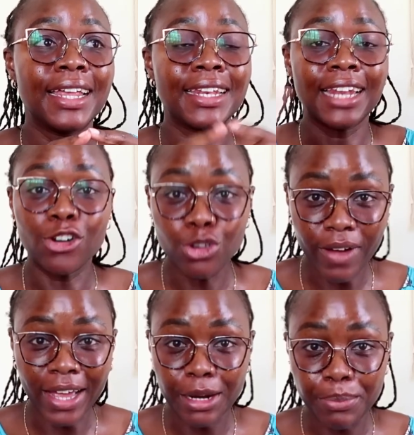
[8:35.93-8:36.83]
now you've
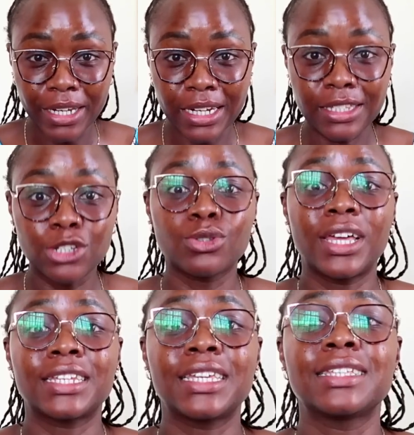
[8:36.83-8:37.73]
added pregnancy to
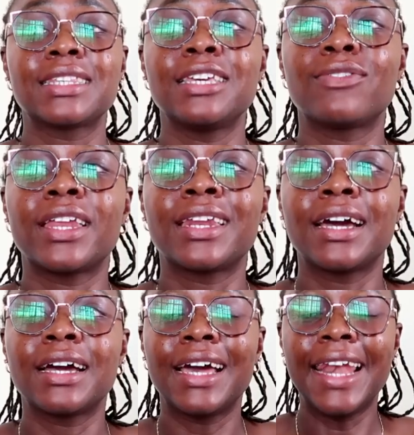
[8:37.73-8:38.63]
that, he is
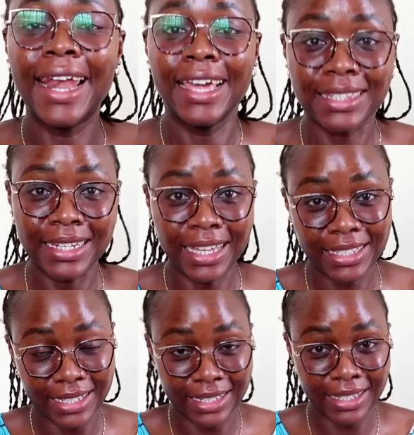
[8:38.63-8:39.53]
even less
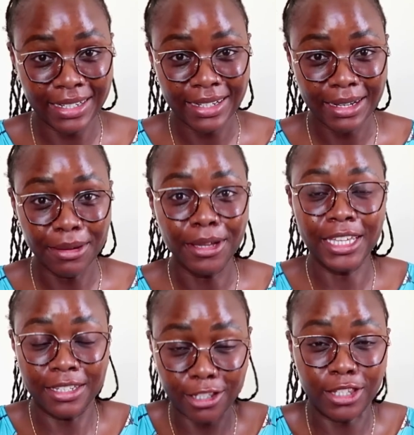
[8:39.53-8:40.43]
nurturing,
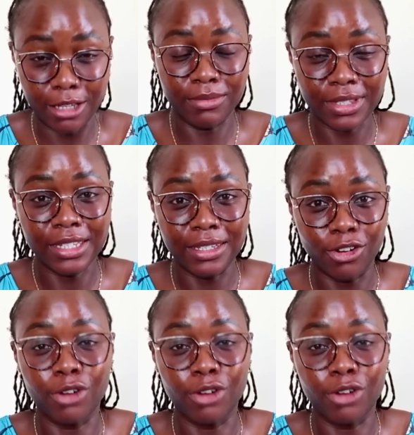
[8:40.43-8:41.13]
it seems.